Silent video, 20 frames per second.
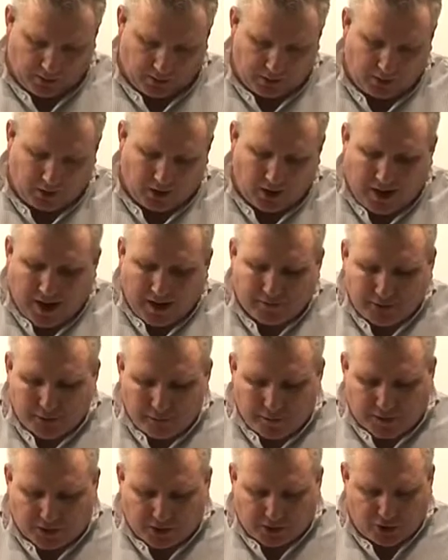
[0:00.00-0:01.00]
You don't have to
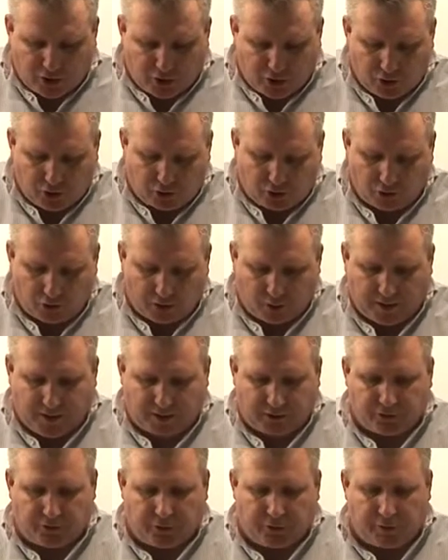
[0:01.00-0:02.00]
mix the sugar all the way
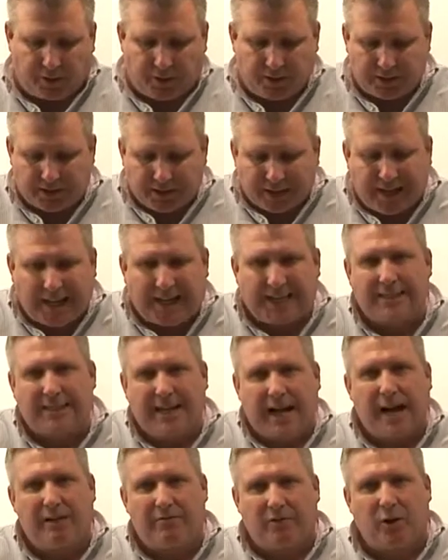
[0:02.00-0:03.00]
through because it's nice to
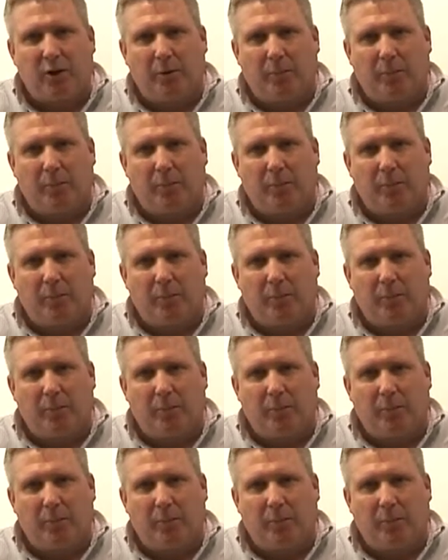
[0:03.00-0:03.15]
have little